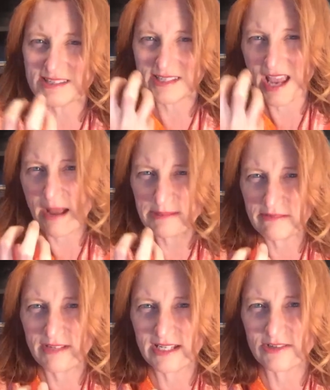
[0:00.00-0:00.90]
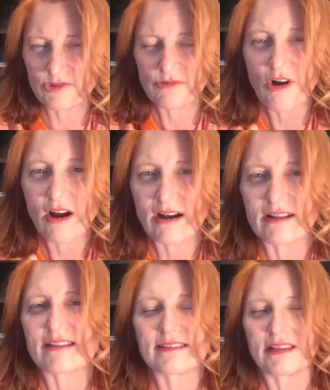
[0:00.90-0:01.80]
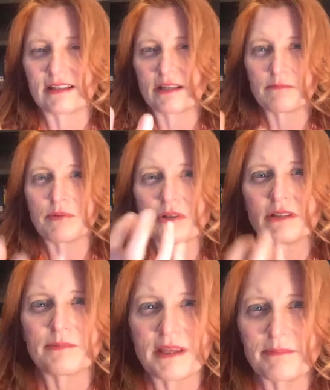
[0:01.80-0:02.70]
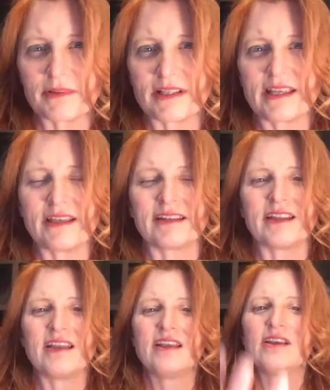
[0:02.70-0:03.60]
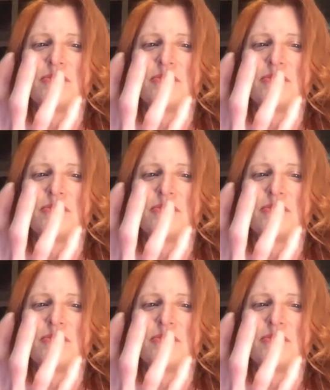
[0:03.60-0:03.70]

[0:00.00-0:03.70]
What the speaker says: this captivating draw that can pull people in.